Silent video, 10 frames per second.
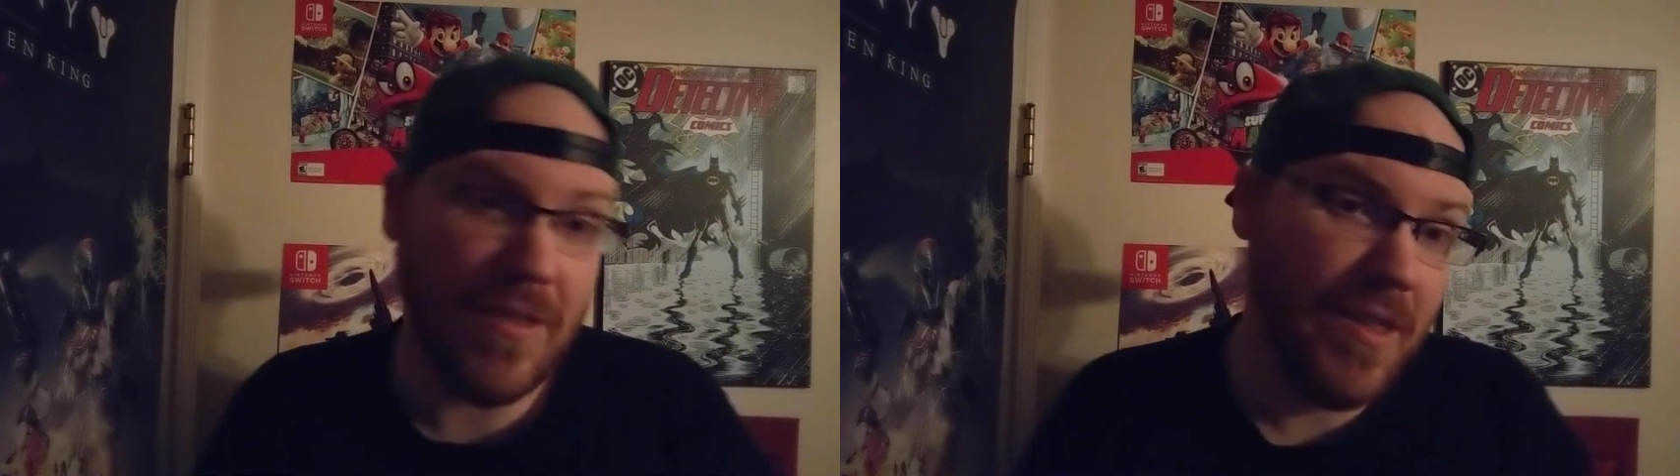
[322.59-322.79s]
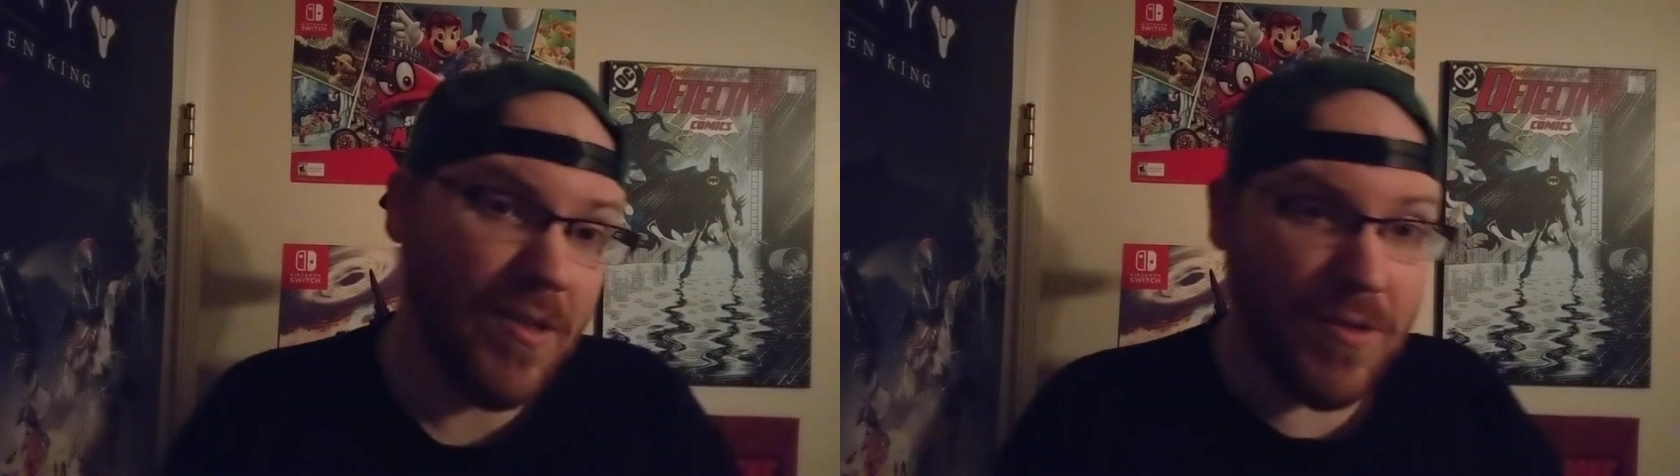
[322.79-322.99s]

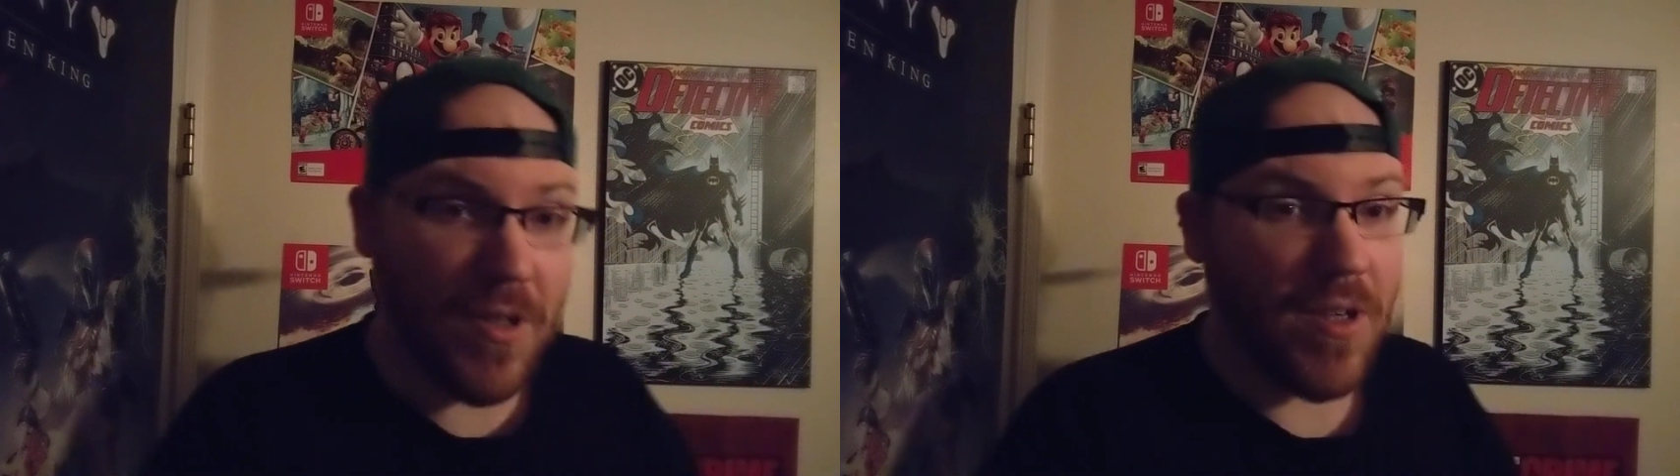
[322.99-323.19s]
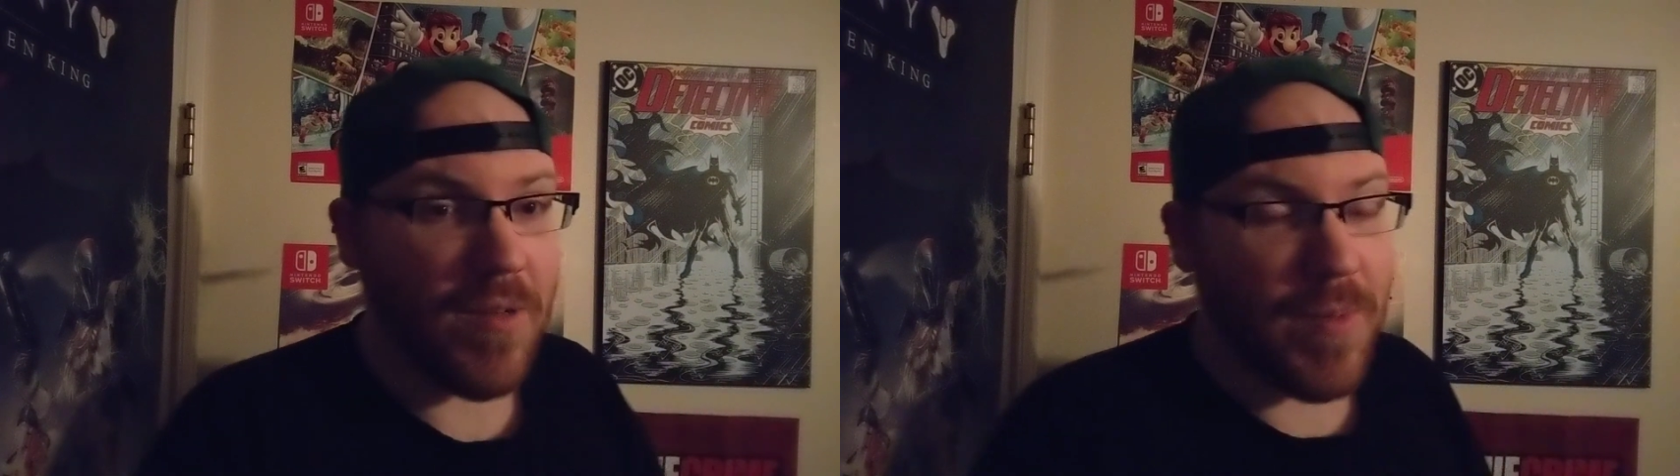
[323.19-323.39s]
and they'll
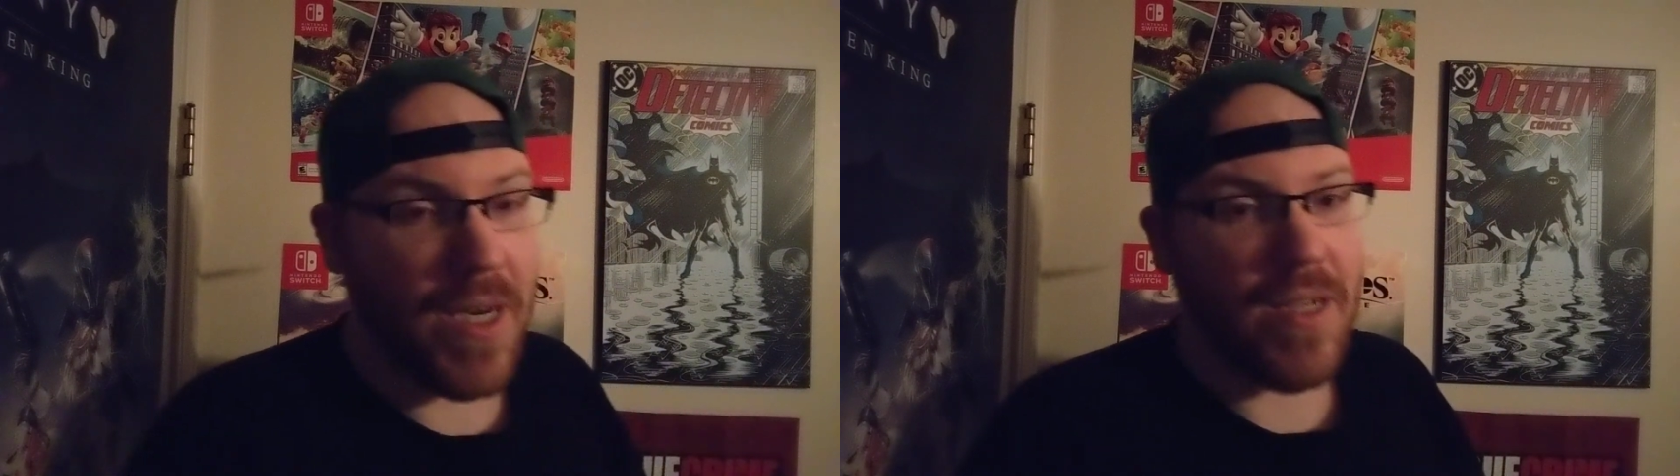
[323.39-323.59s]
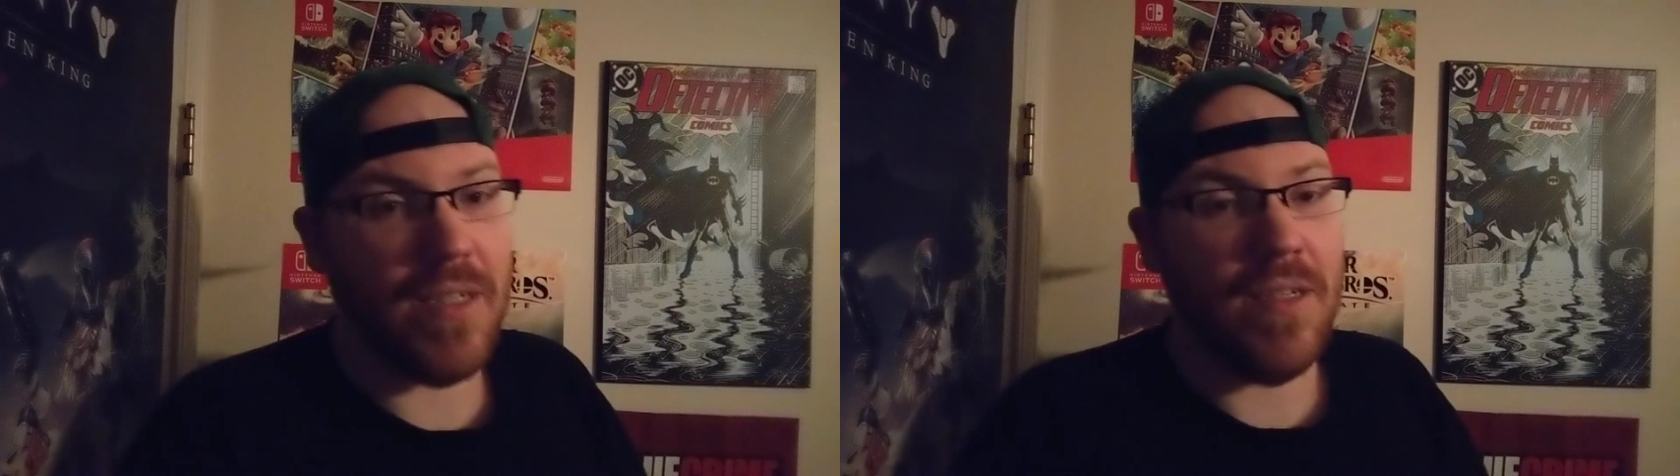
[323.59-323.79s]
talk
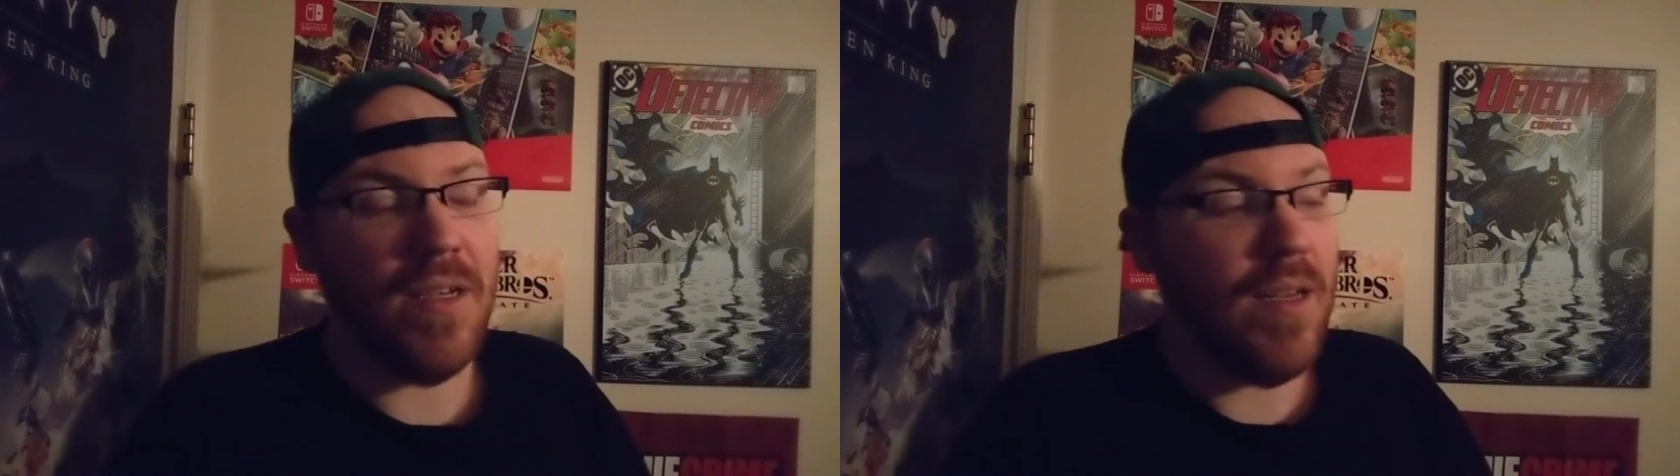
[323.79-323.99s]
about it